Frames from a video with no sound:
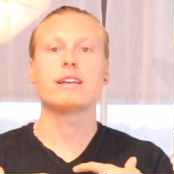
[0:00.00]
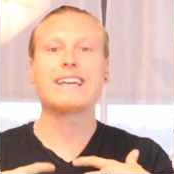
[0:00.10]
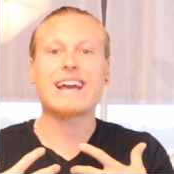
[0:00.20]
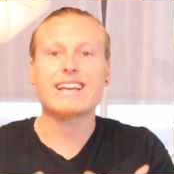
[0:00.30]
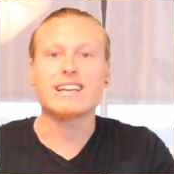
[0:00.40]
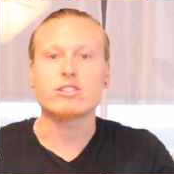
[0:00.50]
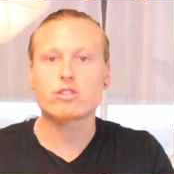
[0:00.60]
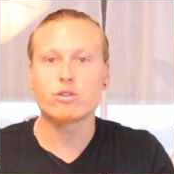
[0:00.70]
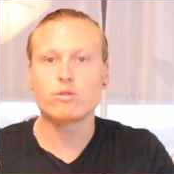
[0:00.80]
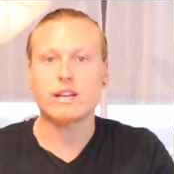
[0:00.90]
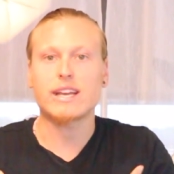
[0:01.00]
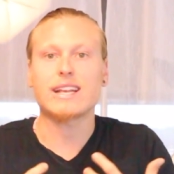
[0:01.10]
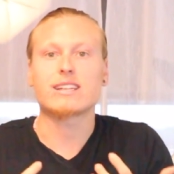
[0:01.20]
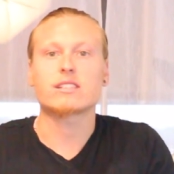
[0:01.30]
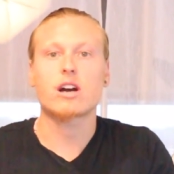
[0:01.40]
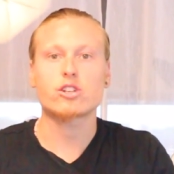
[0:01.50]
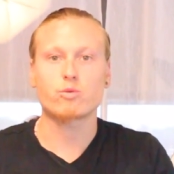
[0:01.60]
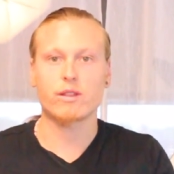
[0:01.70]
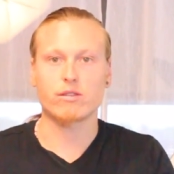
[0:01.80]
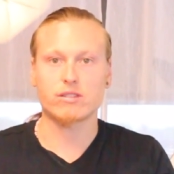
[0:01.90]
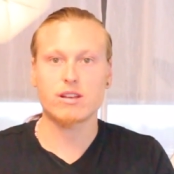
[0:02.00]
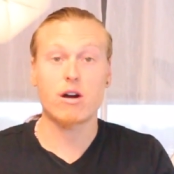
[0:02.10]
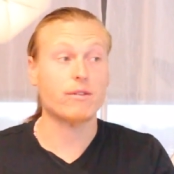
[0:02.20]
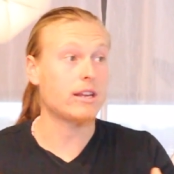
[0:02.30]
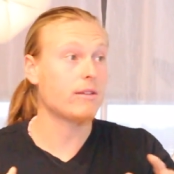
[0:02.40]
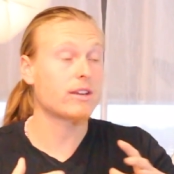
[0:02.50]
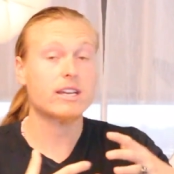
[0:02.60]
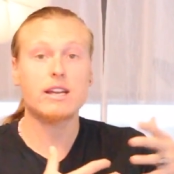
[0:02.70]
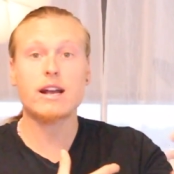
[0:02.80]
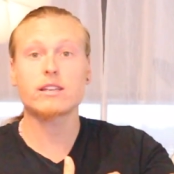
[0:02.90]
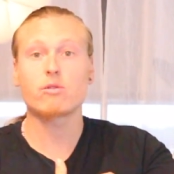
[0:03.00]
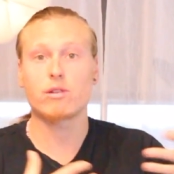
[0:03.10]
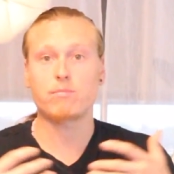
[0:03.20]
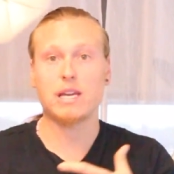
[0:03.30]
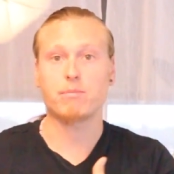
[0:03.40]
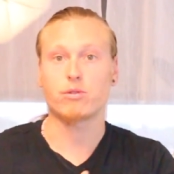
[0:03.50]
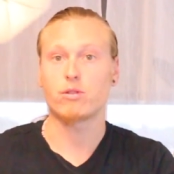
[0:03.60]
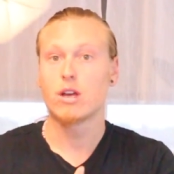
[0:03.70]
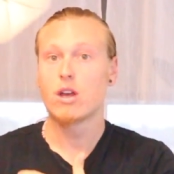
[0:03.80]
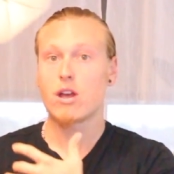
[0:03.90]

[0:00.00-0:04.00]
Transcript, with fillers: getting in tune and getting in touch with yourself and even connecting with people